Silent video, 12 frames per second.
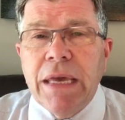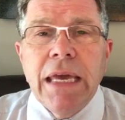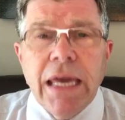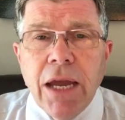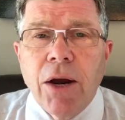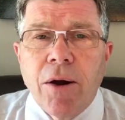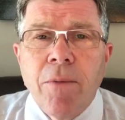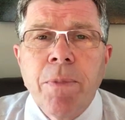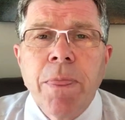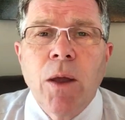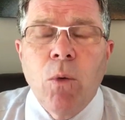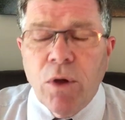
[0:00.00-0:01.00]
here
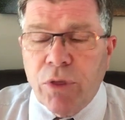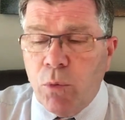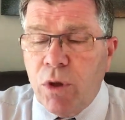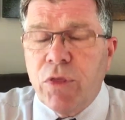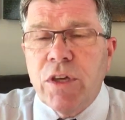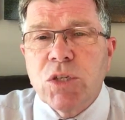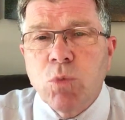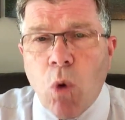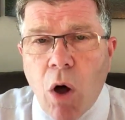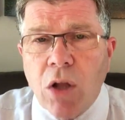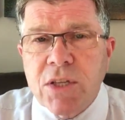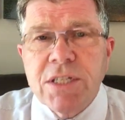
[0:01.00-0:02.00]
with these
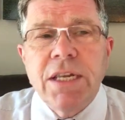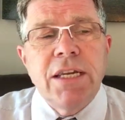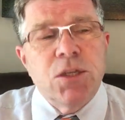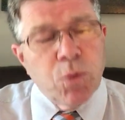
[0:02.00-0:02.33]
walled cities.